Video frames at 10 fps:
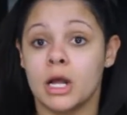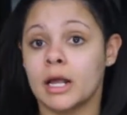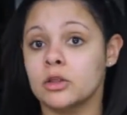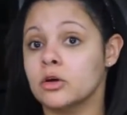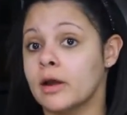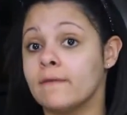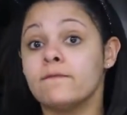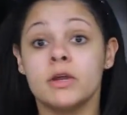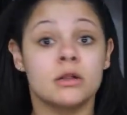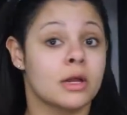I look, I
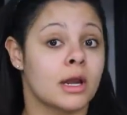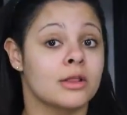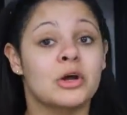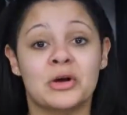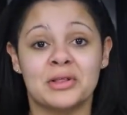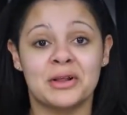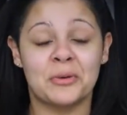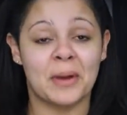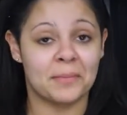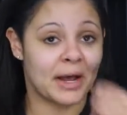feel like I look a little
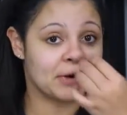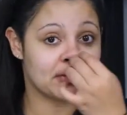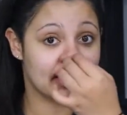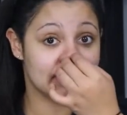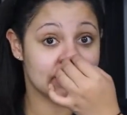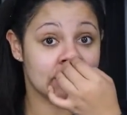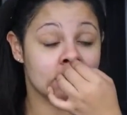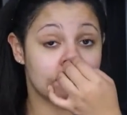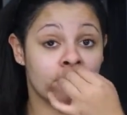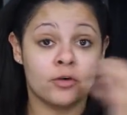bit better than I
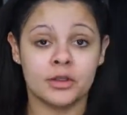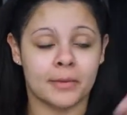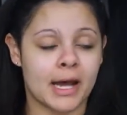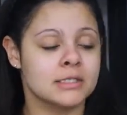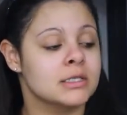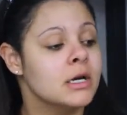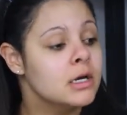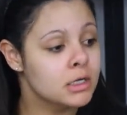did before the mask.